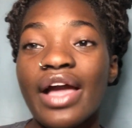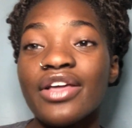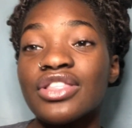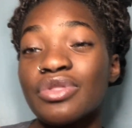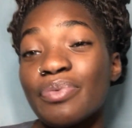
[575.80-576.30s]

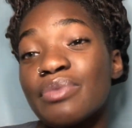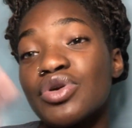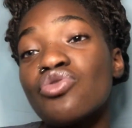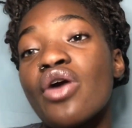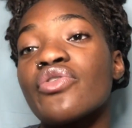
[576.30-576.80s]
the people
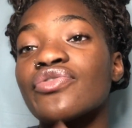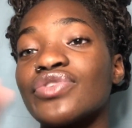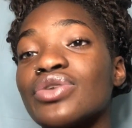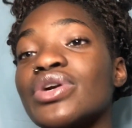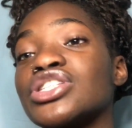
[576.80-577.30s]
who are
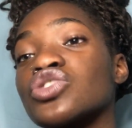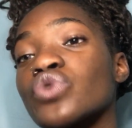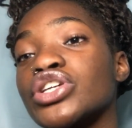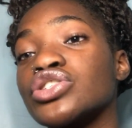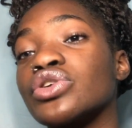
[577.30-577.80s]
reviewing to
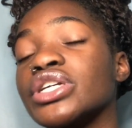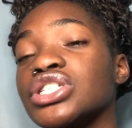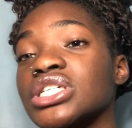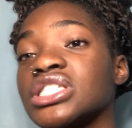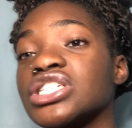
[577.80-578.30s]
Rachel and
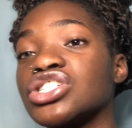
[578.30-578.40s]
Justine's